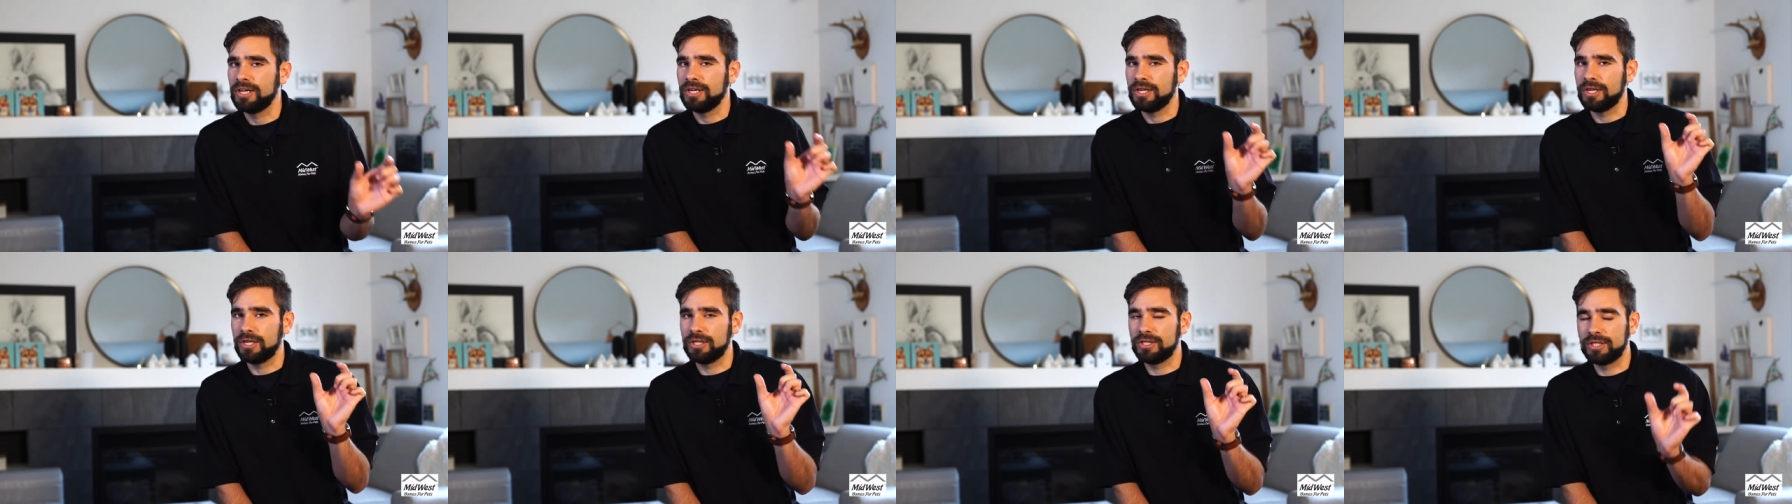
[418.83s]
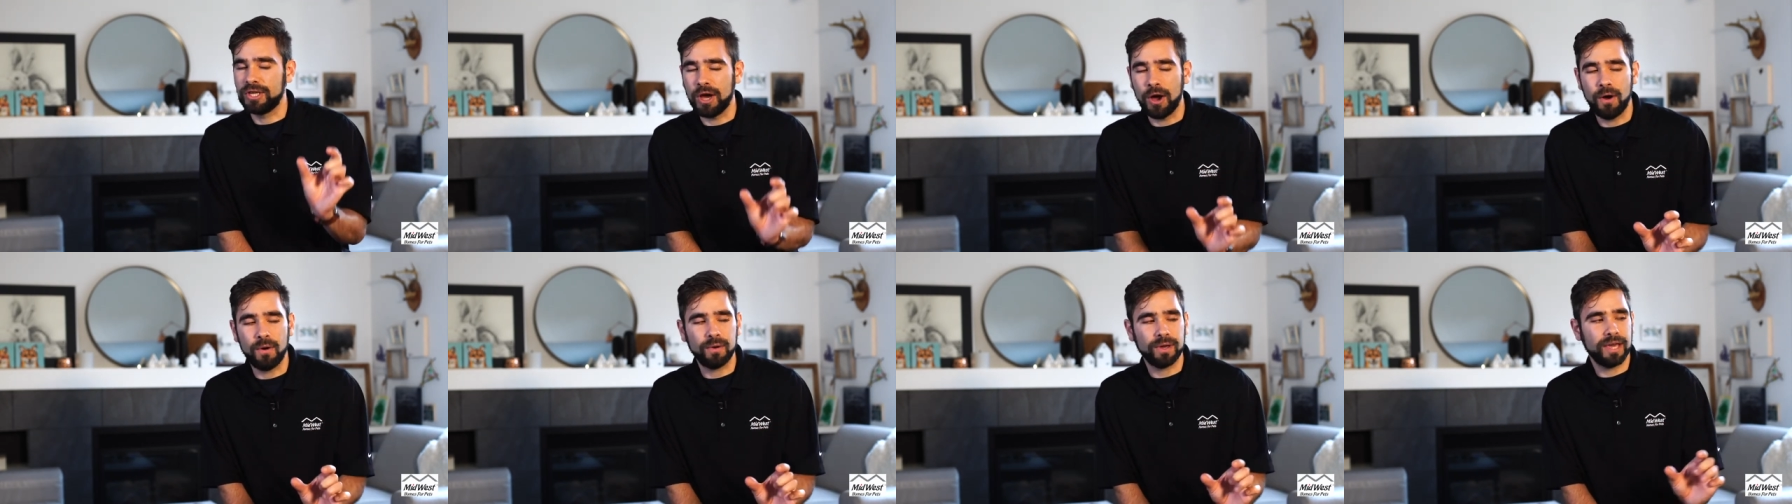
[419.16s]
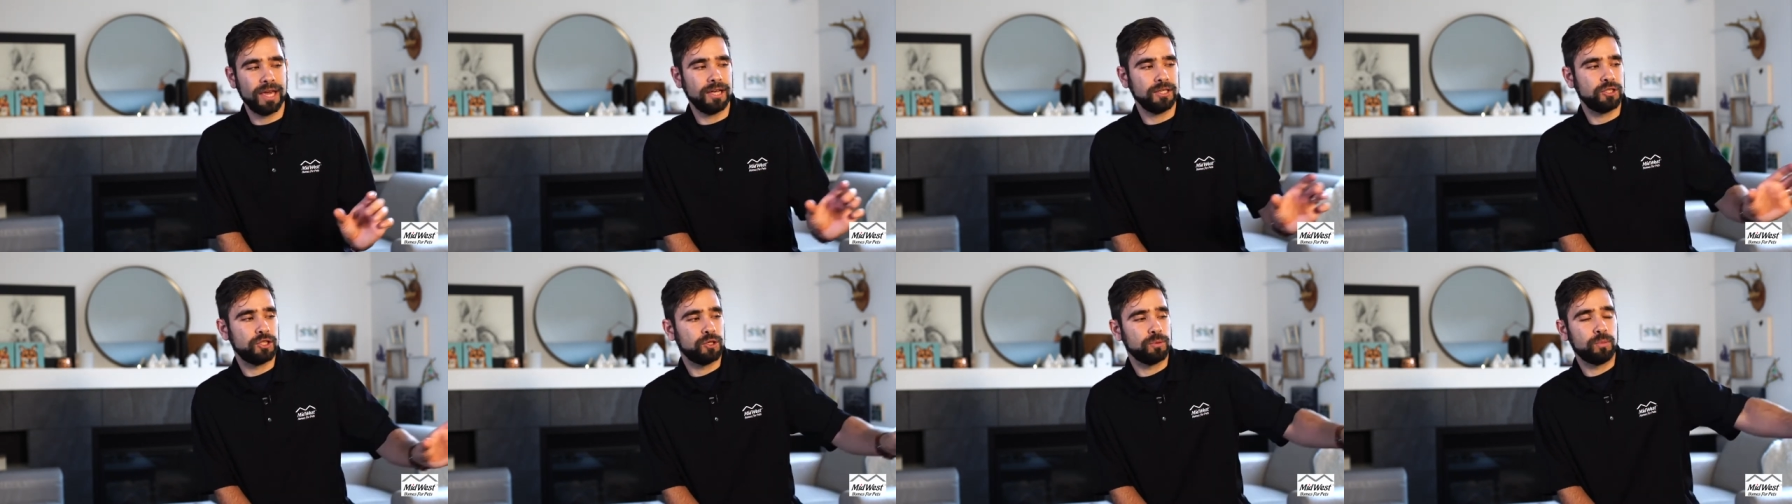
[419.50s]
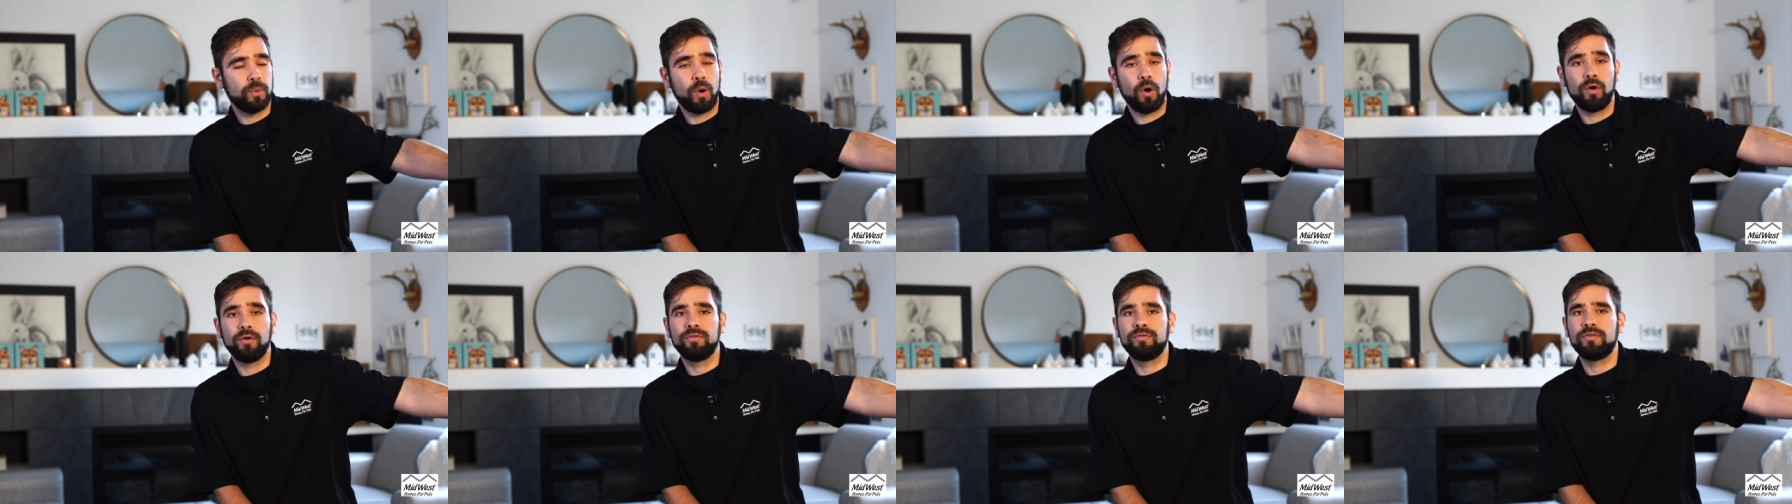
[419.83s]
you don't get your
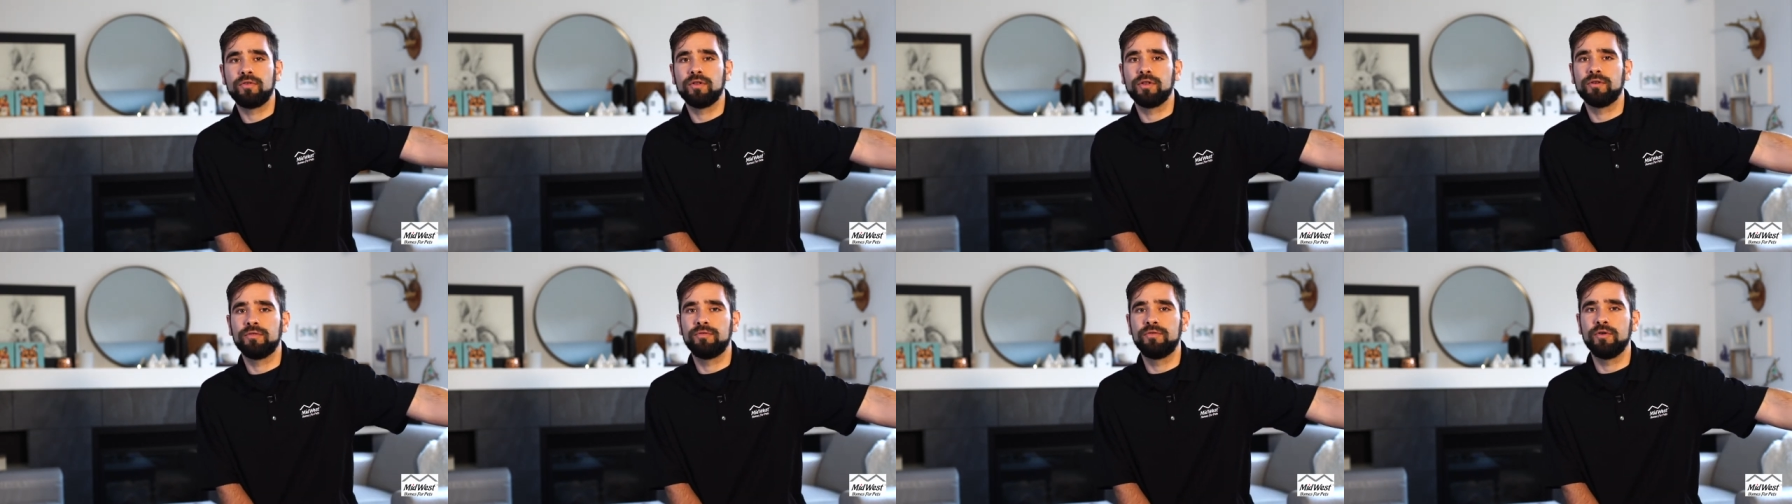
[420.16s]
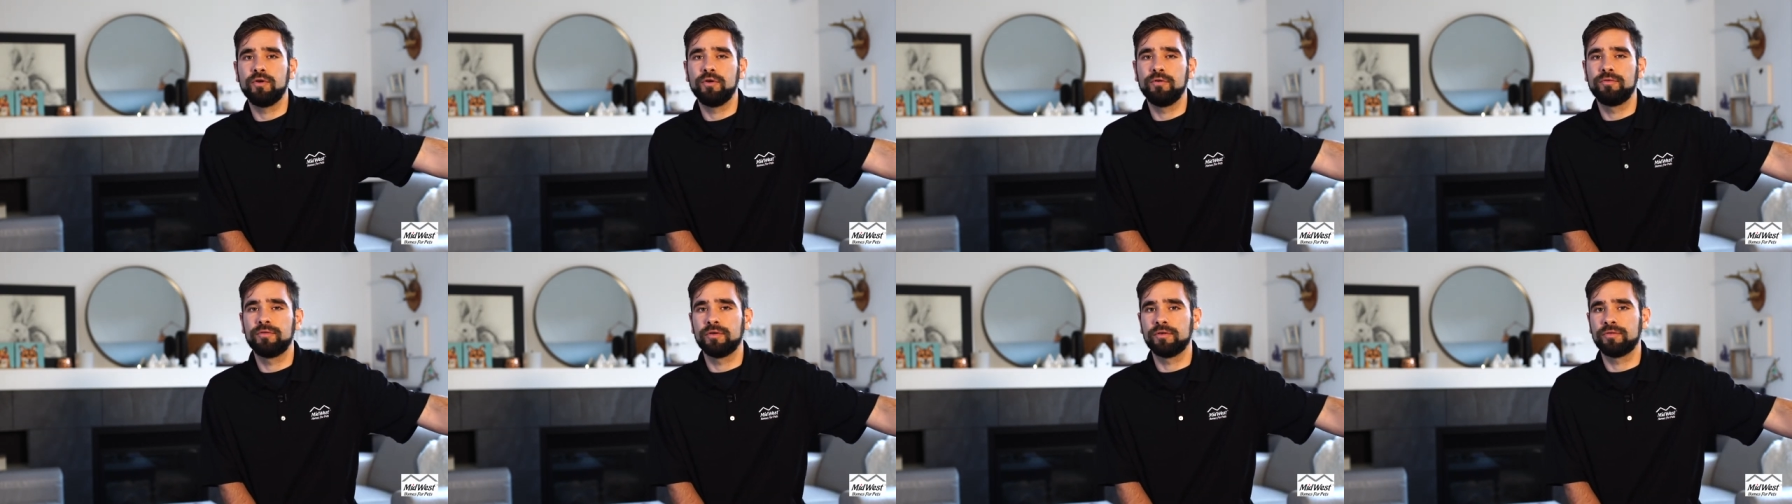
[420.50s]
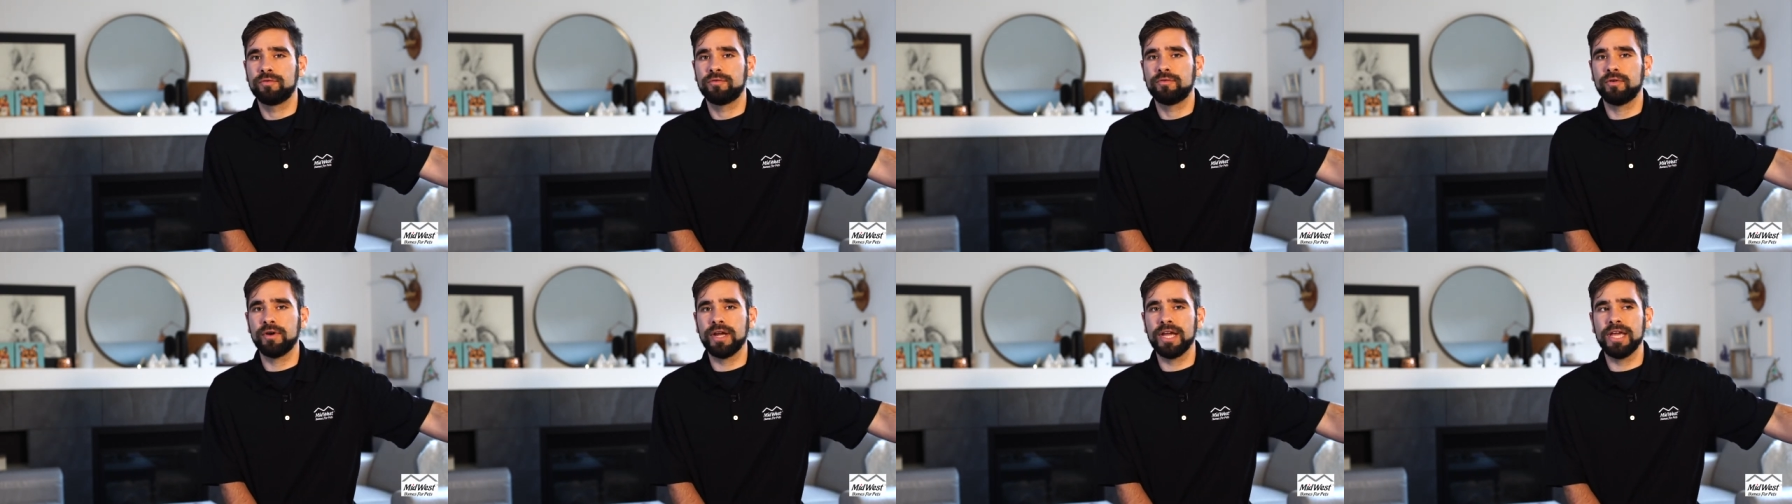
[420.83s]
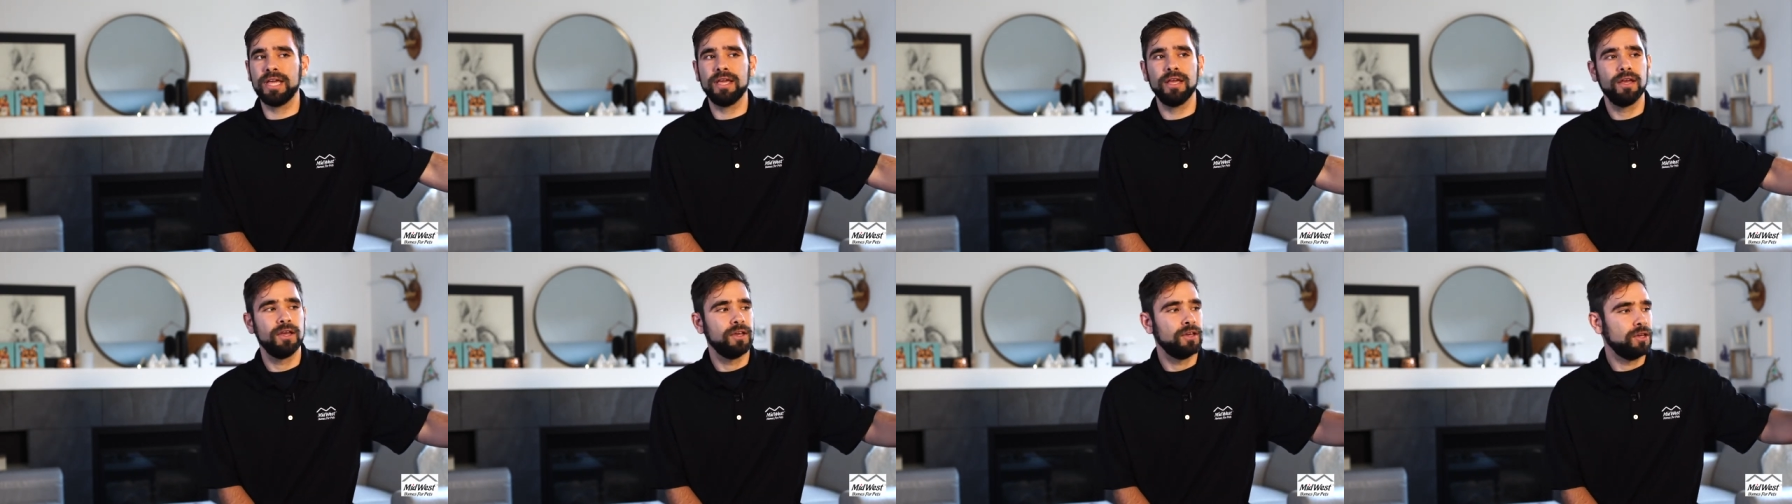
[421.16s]
bowl full of food for
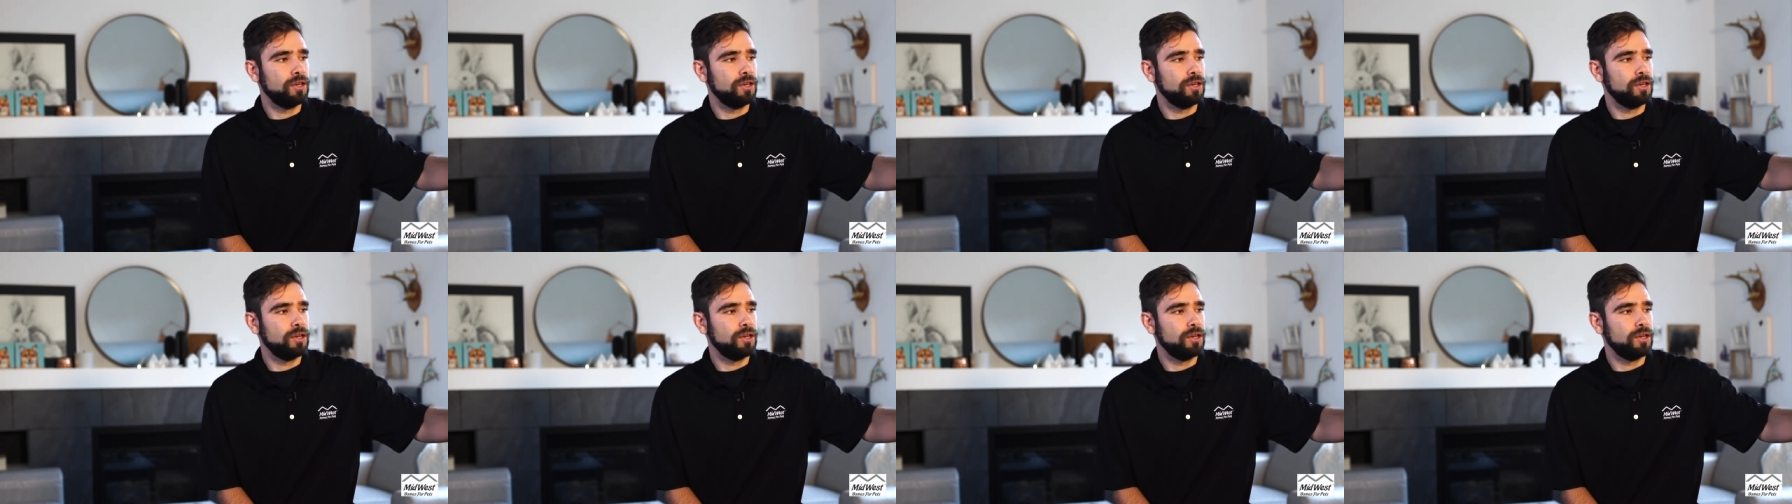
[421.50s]
free,